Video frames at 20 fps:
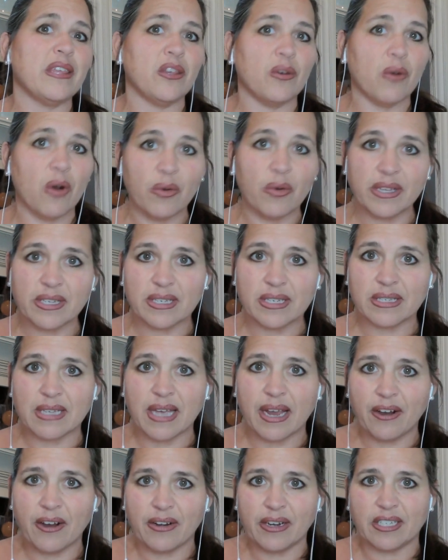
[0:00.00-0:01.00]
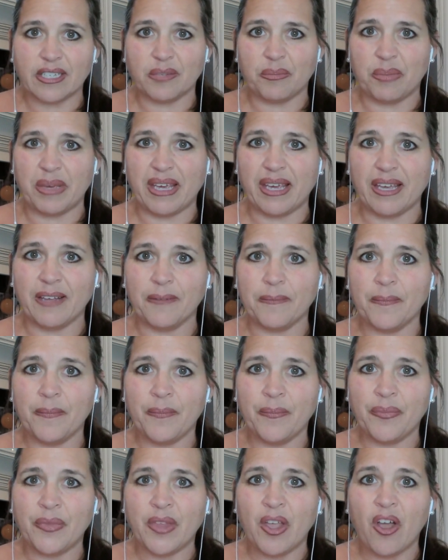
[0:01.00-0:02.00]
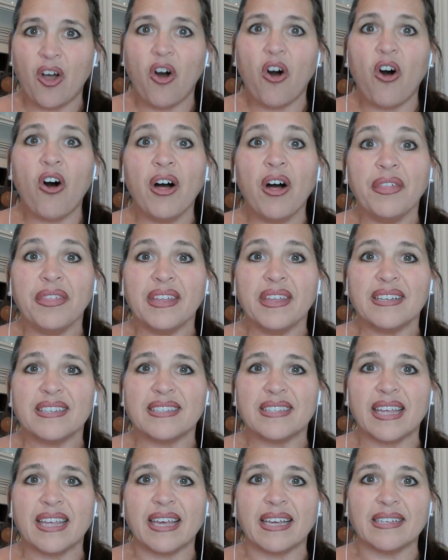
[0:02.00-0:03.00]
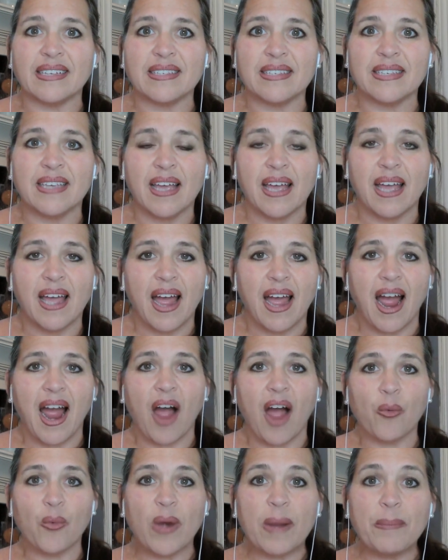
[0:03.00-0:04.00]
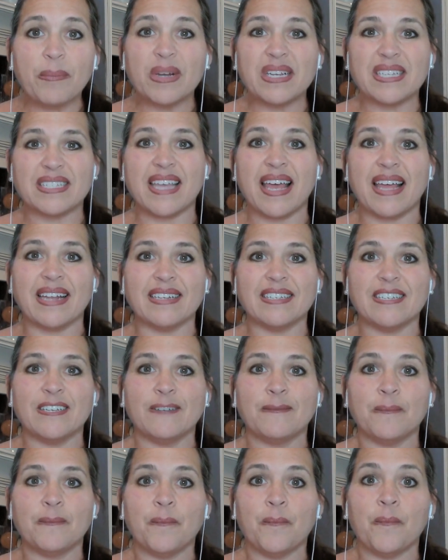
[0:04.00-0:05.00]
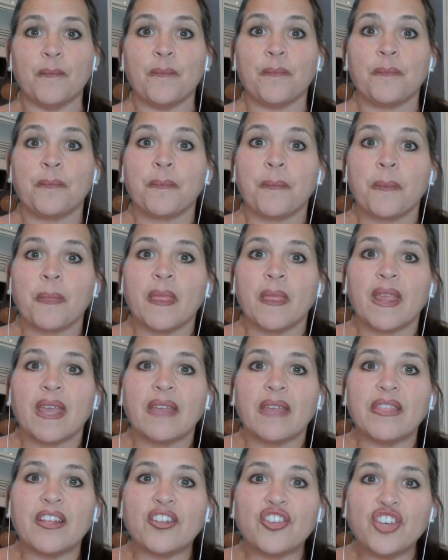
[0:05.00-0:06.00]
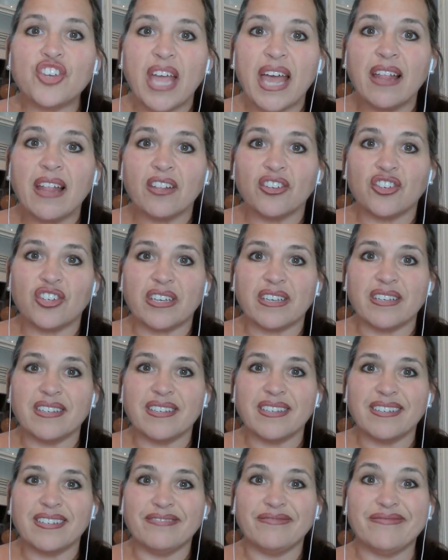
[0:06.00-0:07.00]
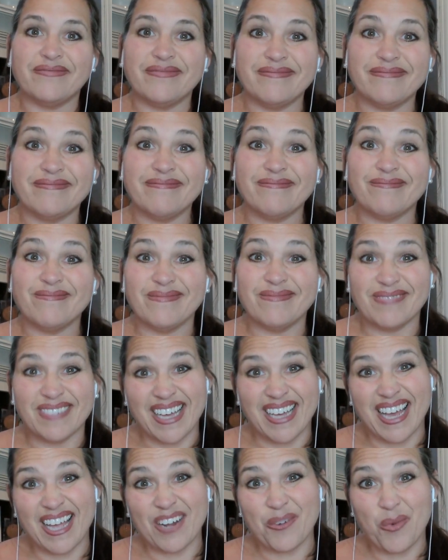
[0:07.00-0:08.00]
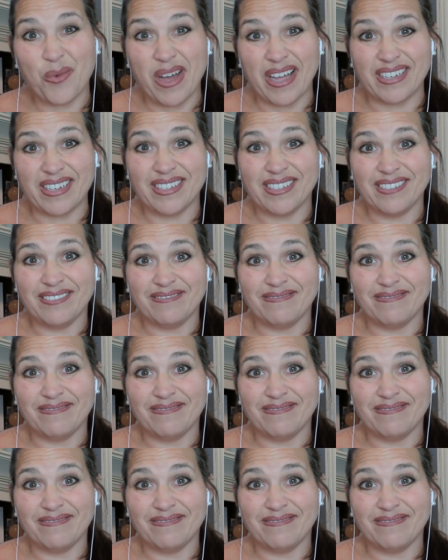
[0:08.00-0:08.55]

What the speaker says: you always desired it to be. All these things represent the challenges on what?